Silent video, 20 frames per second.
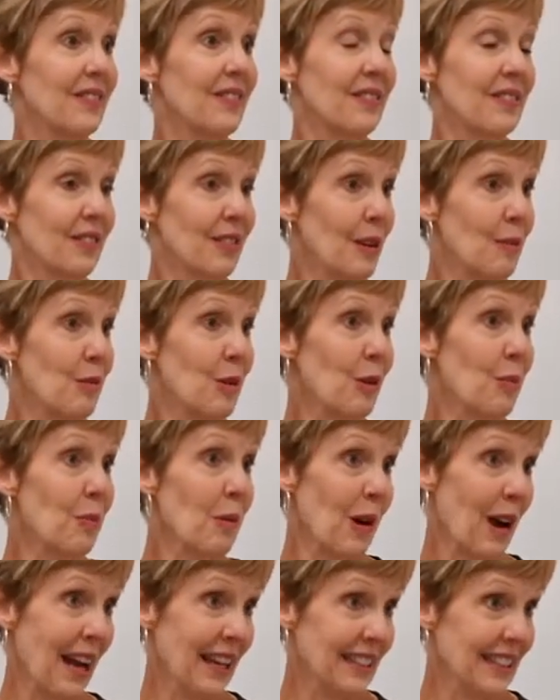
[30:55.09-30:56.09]
from your
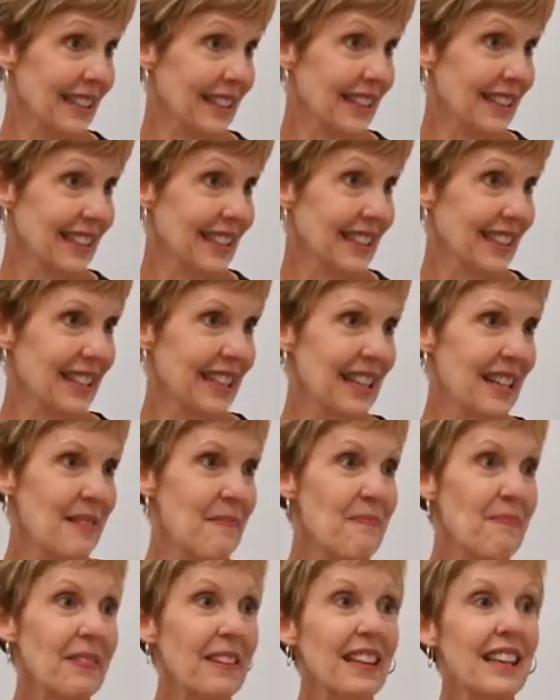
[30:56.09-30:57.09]
practice.
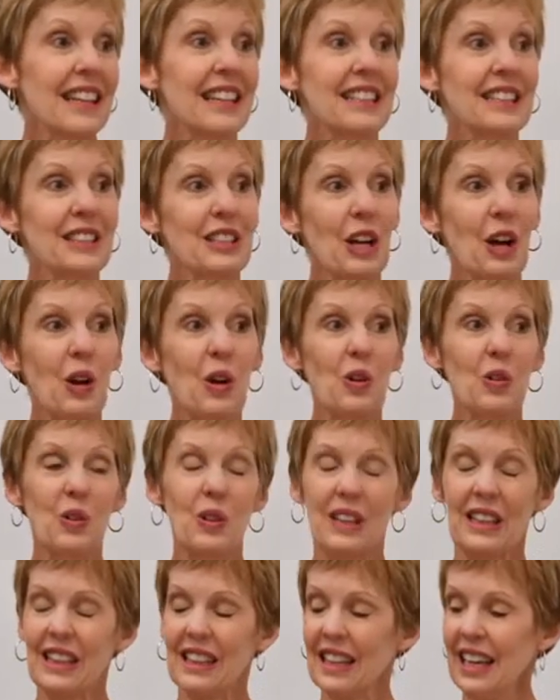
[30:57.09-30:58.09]
So
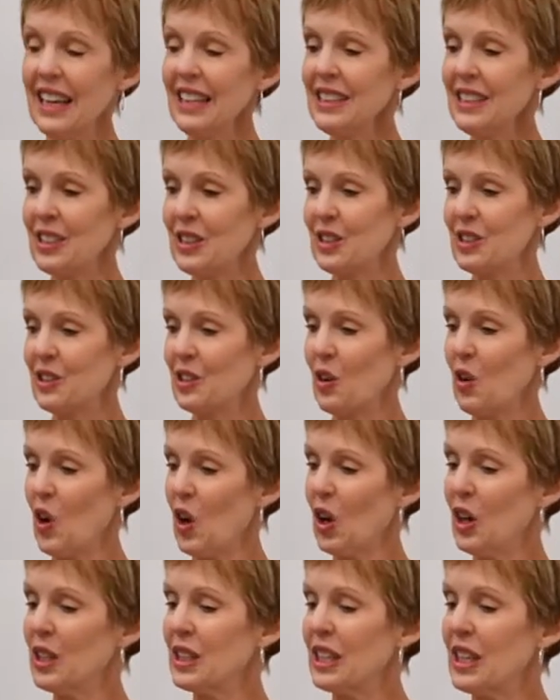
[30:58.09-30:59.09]
let's
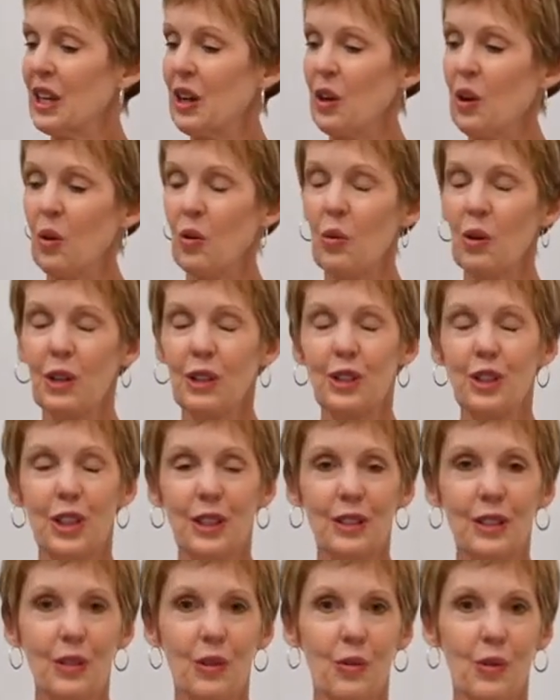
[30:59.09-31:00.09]
start. We're
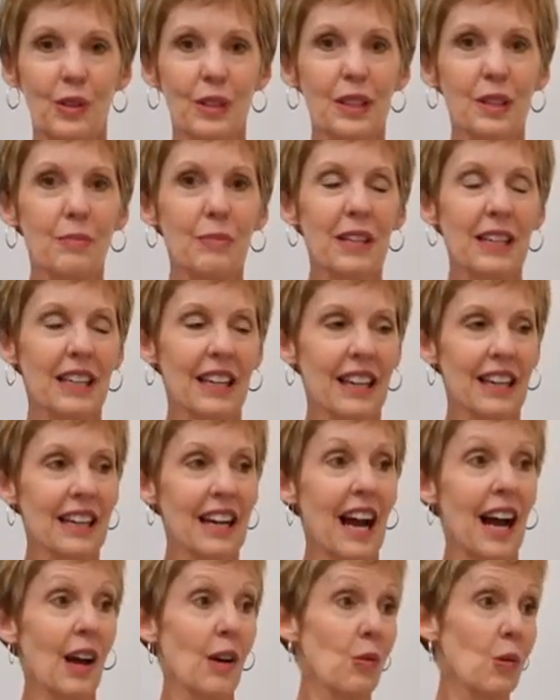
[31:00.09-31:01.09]
just going to begin.
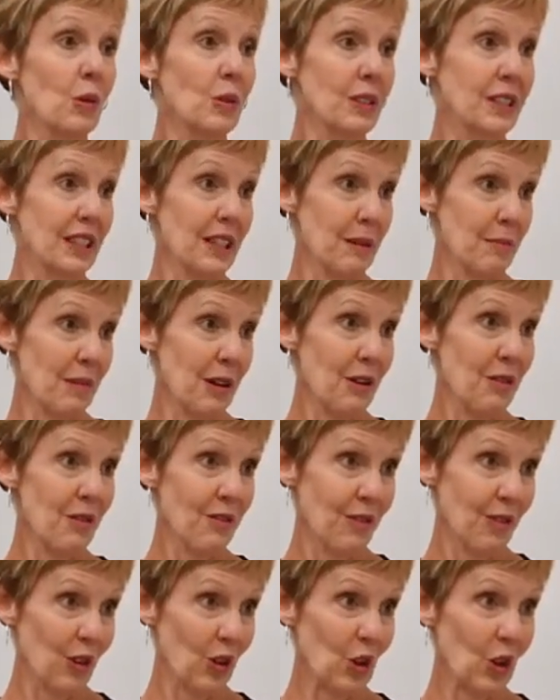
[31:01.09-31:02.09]
I will demo
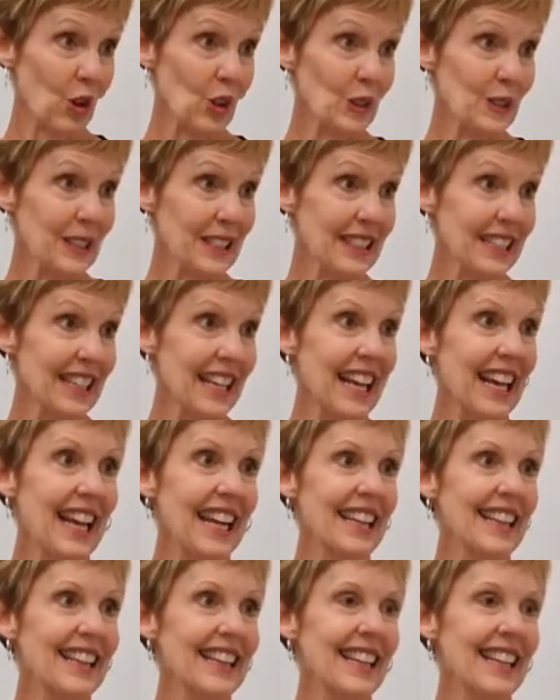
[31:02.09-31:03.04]
first, and